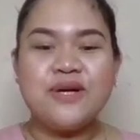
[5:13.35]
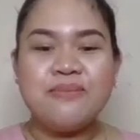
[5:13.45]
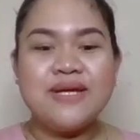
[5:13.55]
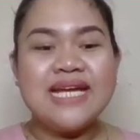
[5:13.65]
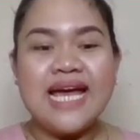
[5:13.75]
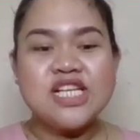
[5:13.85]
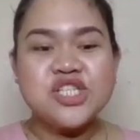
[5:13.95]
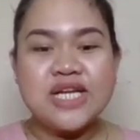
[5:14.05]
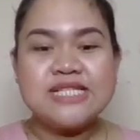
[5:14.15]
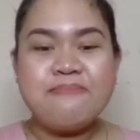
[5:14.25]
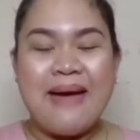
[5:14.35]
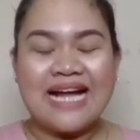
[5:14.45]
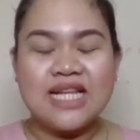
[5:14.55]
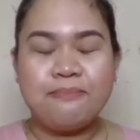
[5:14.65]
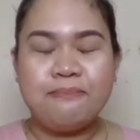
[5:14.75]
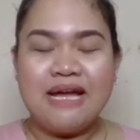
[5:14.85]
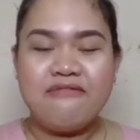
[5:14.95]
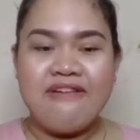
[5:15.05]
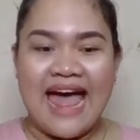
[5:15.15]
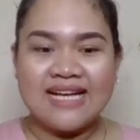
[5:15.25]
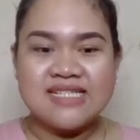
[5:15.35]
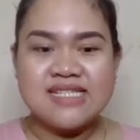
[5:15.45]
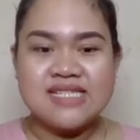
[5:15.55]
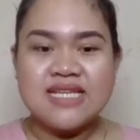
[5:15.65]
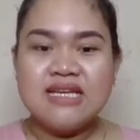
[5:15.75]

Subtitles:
communication is backed up by facts,